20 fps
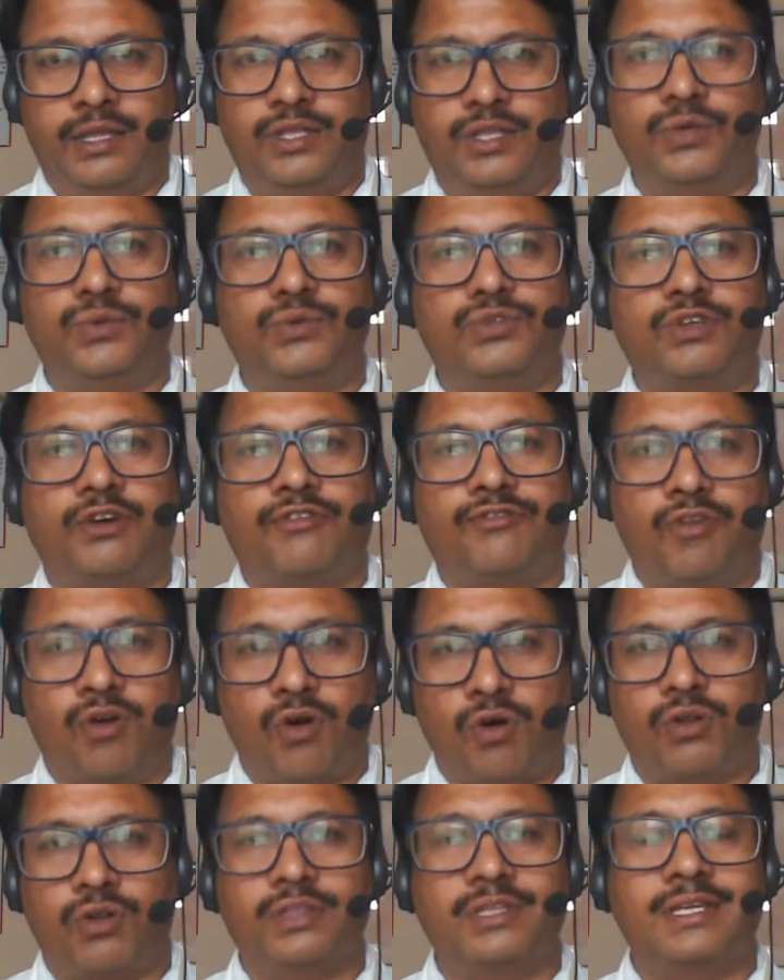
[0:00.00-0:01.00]
Use of
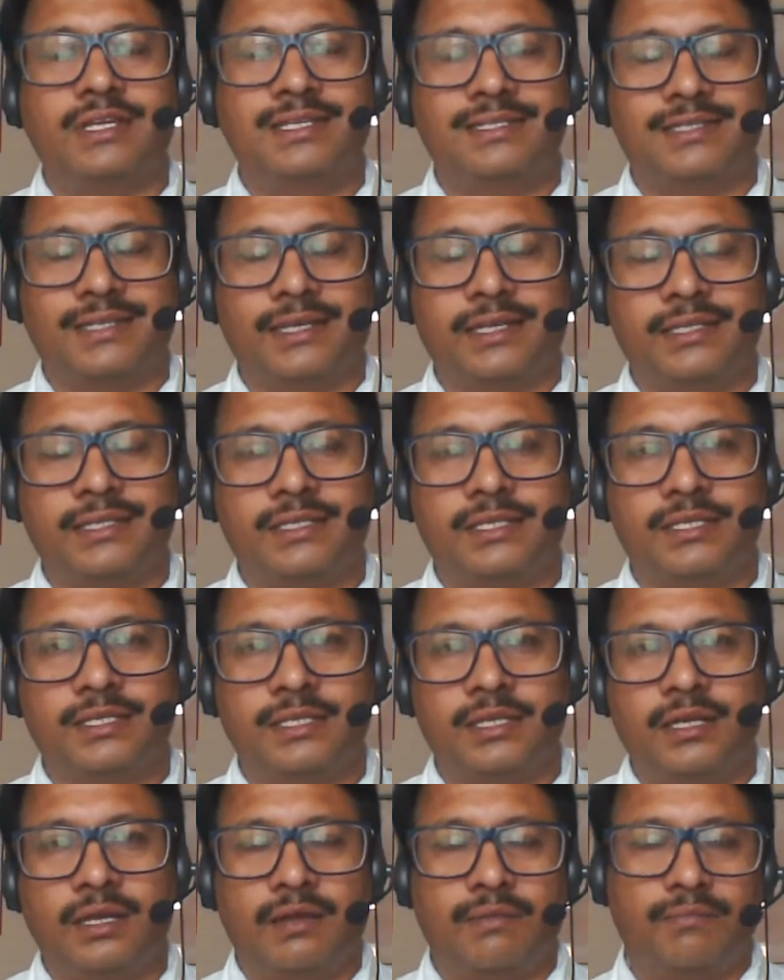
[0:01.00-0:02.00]
all these things,